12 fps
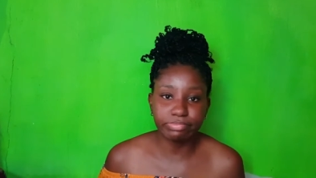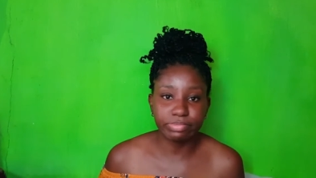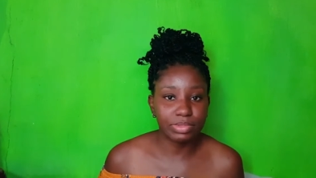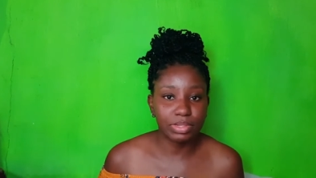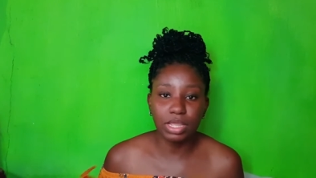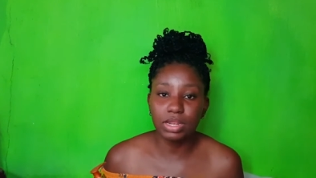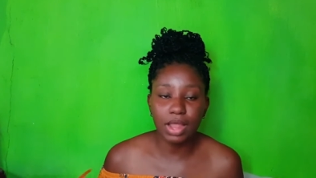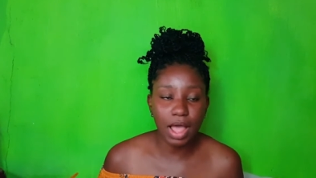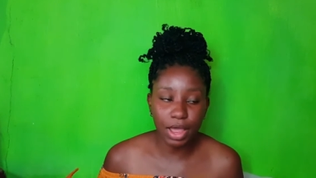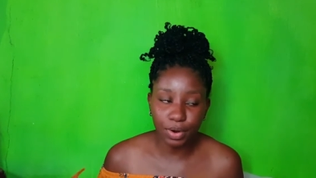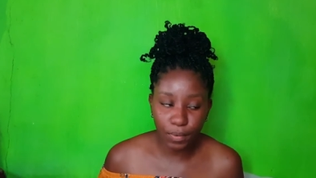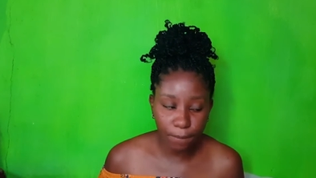
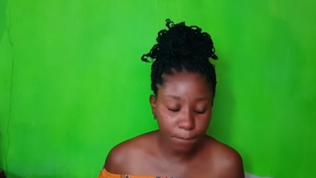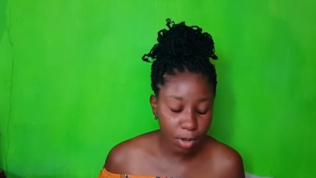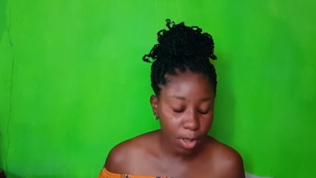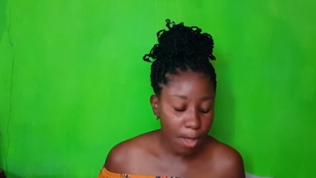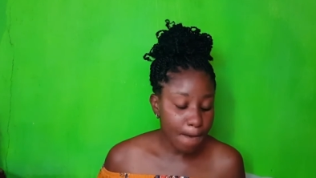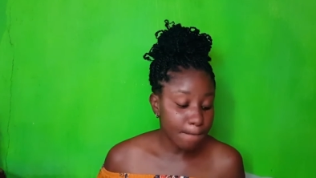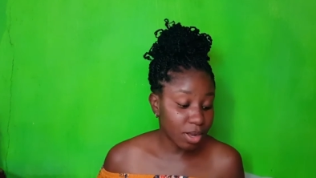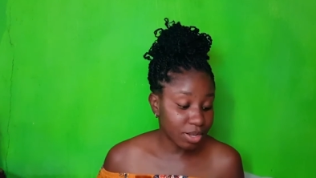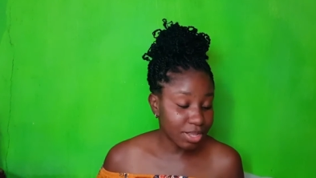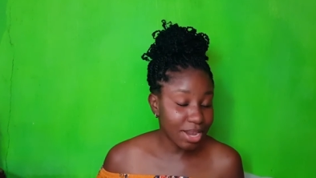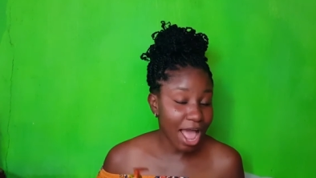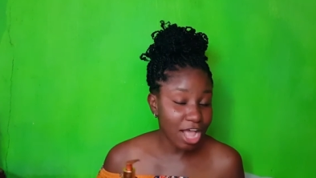add up, but
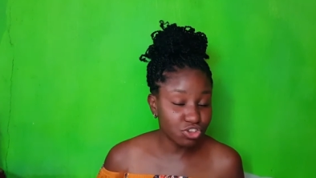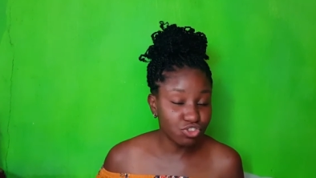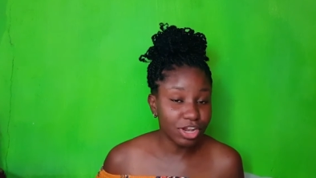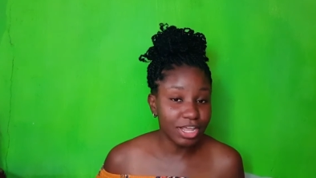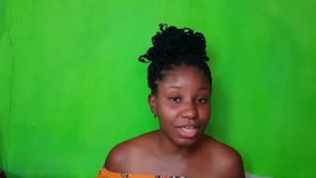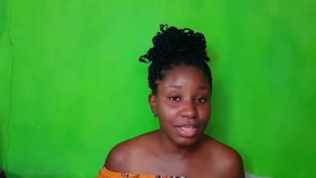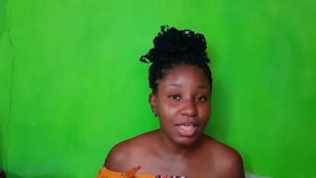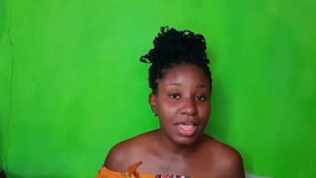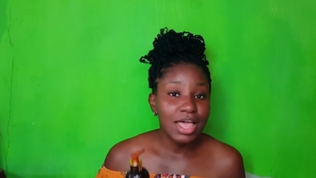it actually